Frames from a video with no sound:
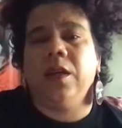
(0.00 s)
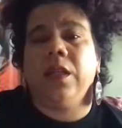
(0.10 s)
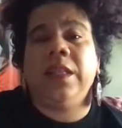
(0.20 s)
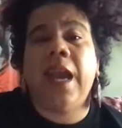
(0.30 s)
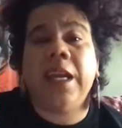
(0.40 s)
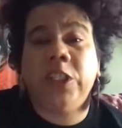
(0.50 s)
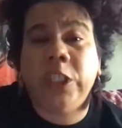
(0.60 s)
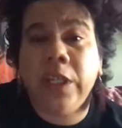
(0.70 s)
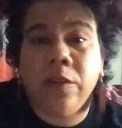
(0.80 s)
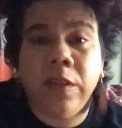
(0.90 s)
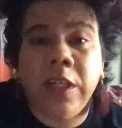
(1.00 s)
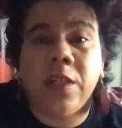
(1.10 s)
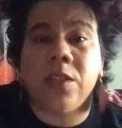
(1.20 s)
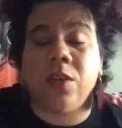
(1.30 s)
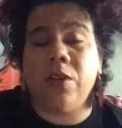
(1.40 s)

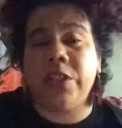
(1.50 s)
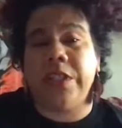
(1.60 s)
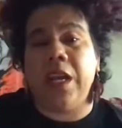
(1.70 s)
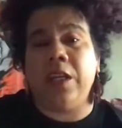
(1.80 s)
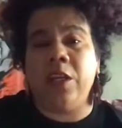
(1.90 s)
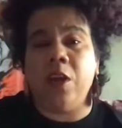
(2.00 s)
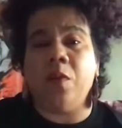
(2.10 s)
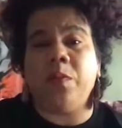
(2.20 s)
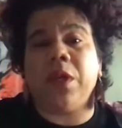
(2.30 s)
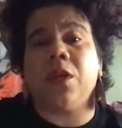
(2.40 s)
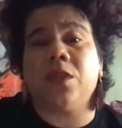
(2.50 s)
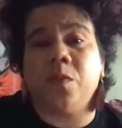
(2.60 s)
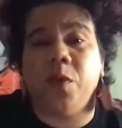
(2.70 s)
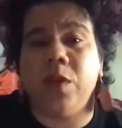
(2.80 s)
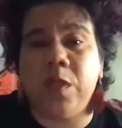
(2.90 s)
Nigerians are standing up because
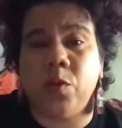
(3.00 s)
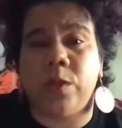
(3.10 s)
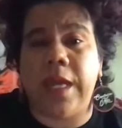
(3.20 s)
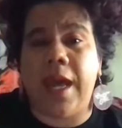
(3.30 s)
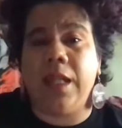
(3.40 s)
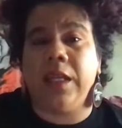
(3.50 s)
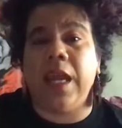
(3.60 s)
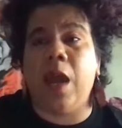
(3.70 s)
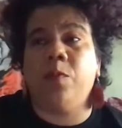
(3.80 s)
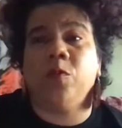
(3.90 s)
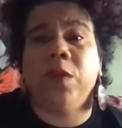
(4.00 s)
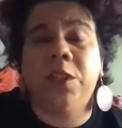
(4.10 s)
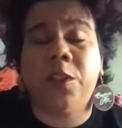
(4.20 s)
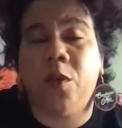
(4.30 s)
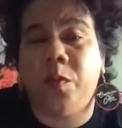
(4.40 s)
of police brutality.
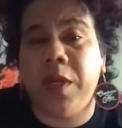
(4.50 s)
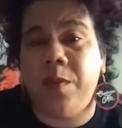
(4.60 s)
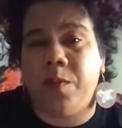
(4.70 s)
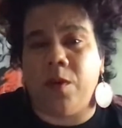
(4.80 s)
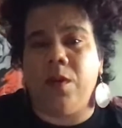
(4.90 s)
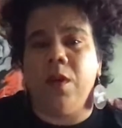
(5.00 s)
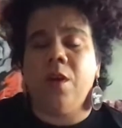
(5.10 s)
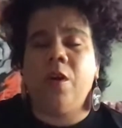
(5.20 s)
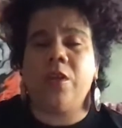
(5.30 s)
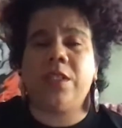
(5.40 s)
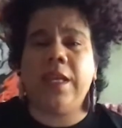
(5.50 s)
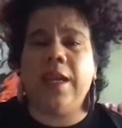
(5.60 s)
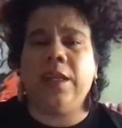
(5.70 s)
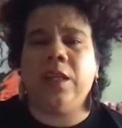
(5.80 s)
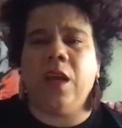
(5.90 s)
Aboriginal people are
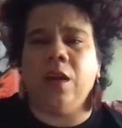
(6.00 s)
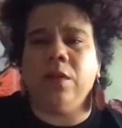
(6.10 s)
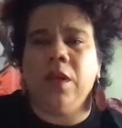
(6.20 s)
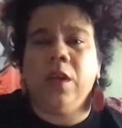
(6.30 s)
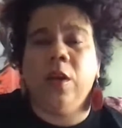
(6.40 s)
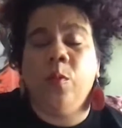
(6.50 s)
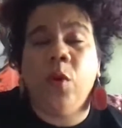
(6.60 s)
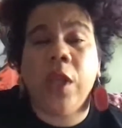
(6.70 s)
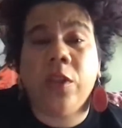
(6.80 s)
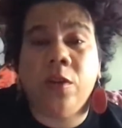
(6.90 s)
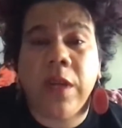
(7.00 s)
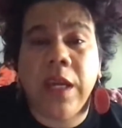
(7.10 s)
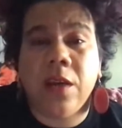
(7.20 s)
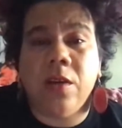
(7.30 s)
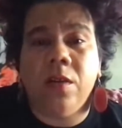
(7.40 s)
standing up. Puerto
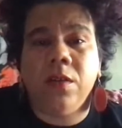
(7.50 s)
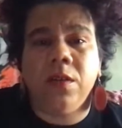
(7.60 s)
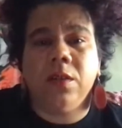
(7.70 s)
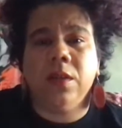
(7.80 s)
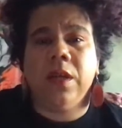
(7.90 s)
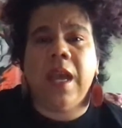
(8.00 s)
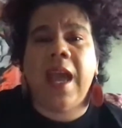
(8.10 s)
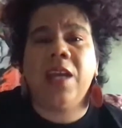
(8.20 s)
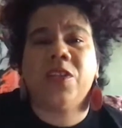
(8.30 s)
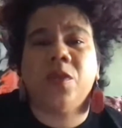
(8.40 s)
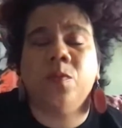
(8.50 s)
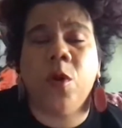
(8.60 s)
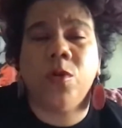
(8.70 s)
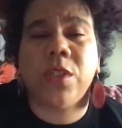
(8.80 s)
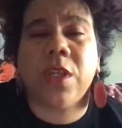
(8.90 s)
Rico has the
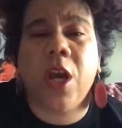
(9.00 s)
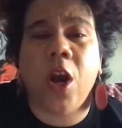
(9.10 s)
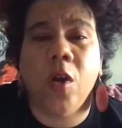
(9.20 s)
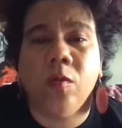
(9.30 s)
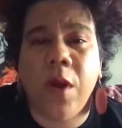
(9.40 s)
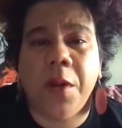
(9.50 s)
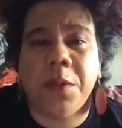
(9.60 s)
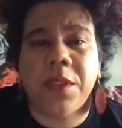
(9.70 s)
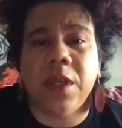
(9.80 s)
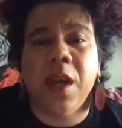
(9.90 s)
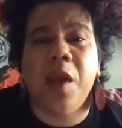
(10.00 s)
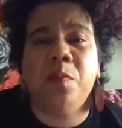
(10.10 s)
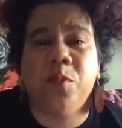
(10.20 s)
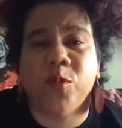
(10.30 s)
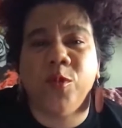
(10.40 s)
most corrupt
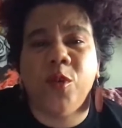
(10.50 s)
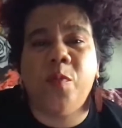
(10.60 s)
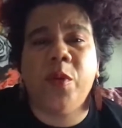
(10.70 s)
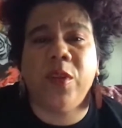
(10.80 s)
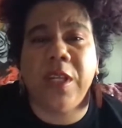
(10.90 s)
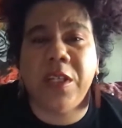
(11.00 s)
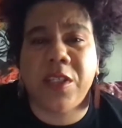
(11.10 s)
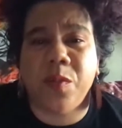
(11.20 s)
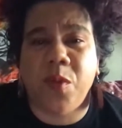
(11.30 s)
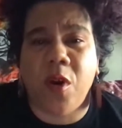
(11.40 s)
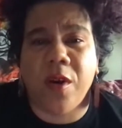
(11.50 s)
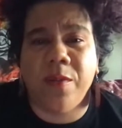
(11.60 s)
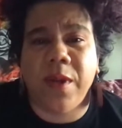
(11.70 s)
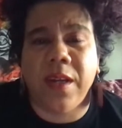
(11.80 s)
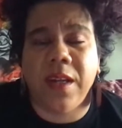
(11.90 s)
and brutal police
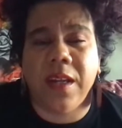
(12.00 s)
department